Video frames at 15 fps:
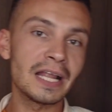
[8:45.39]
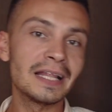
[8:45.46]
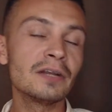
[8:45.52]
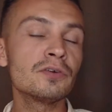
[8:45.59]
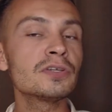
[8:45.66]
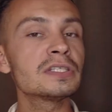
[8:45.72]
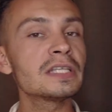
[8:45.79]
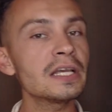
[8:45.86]
And
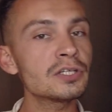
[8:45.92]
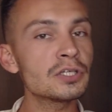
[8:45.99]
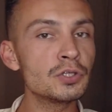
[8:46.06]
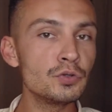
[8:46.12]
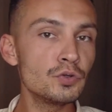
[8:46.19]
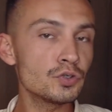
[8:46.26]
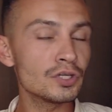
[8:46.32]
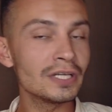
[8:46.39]
the
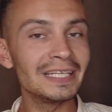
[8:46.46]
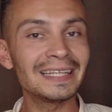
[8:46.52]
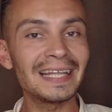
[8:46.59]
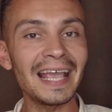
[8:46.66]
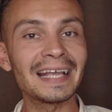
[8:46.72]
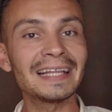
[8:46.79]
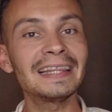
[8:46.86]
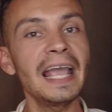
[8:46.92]
recession usually
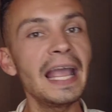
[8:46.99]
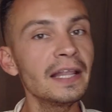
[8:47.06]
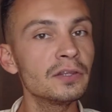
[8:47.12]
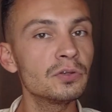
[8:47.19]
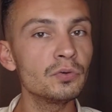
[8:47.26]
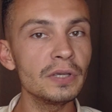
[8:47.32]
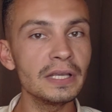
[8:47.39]
take 10 to